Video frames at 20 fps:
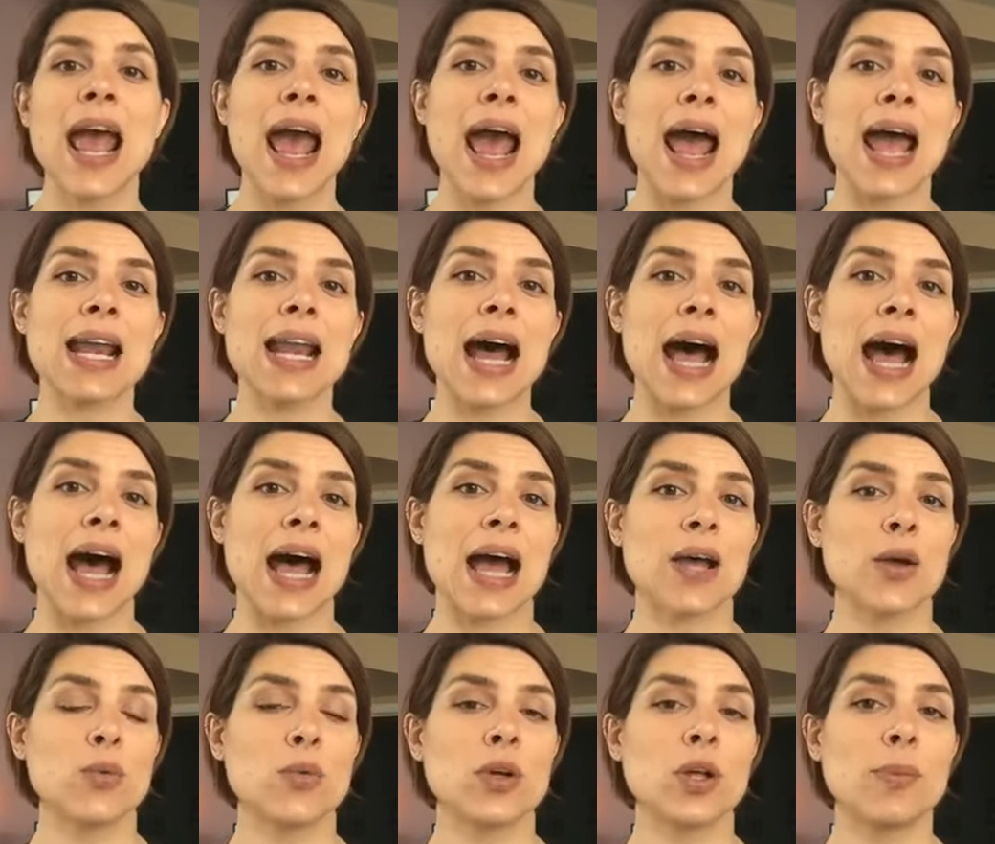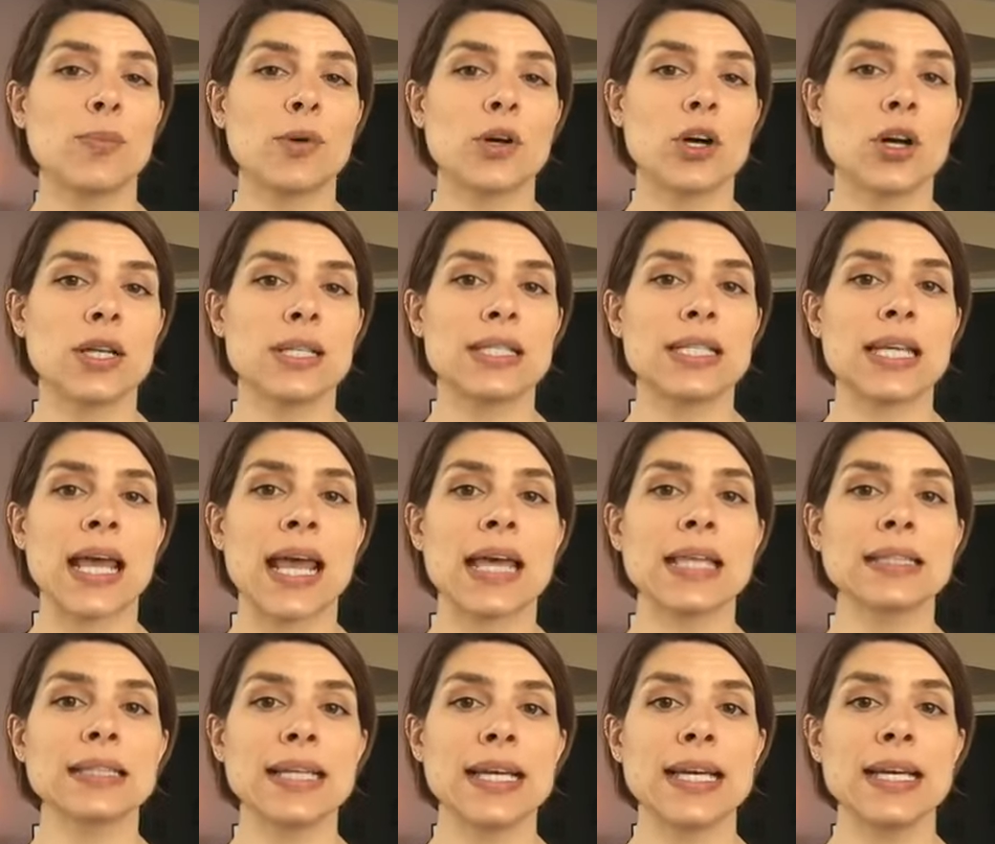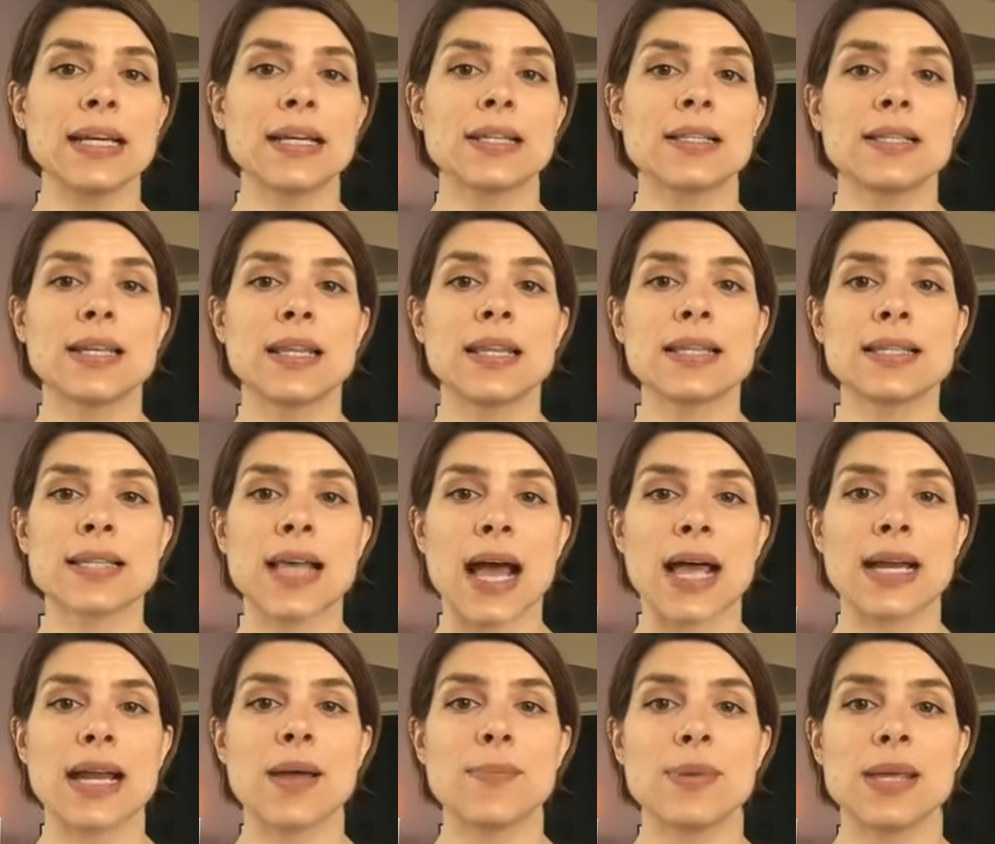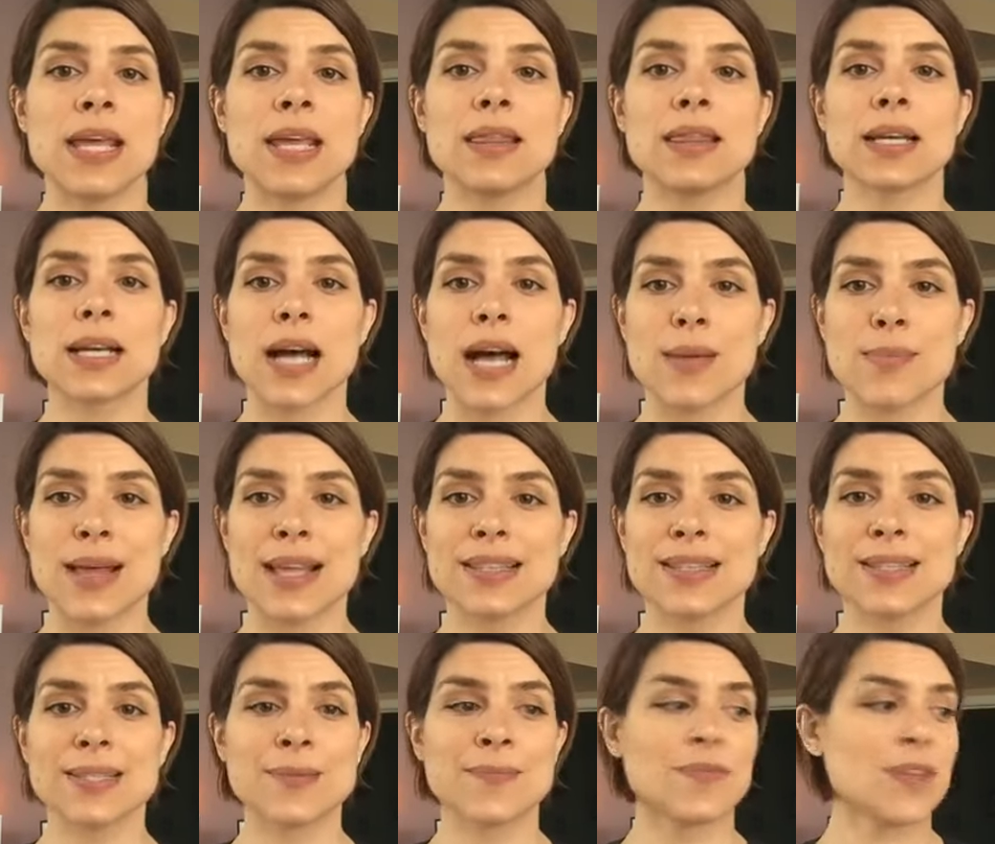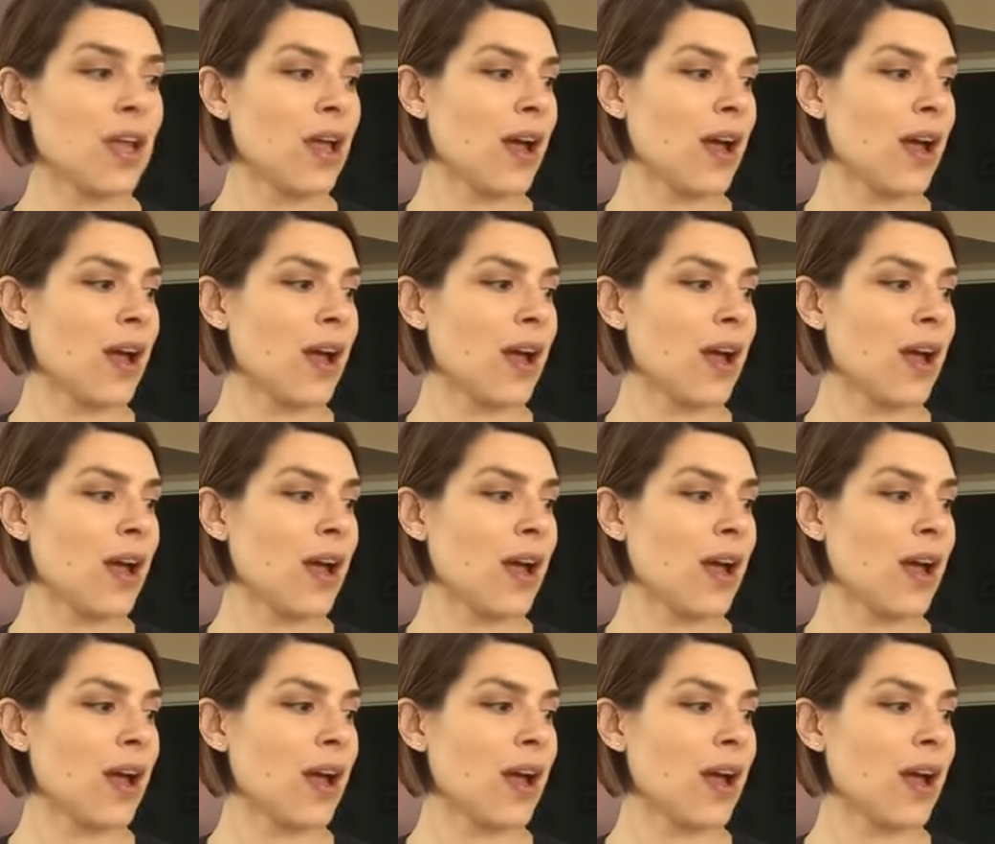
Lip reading: And I will put a link to the sign up in the comments.